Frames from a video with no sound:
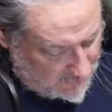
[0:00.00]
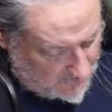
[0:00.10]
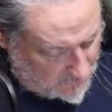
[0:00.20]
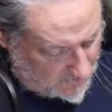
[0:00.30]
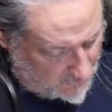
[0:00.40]

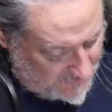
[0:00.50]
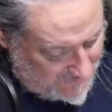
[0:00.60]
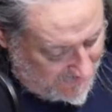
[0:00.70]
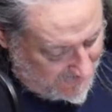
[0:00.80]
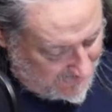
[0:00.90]
quote unquote,
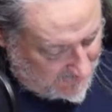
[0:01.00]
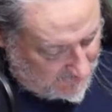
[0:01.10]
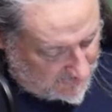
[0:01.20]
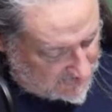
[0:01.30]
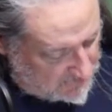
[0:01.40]

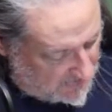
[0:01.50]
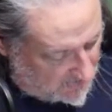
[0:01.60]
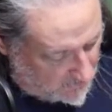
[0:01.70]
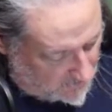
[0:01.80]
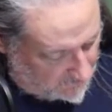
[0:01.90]
into the
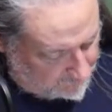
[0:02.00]
spirit world.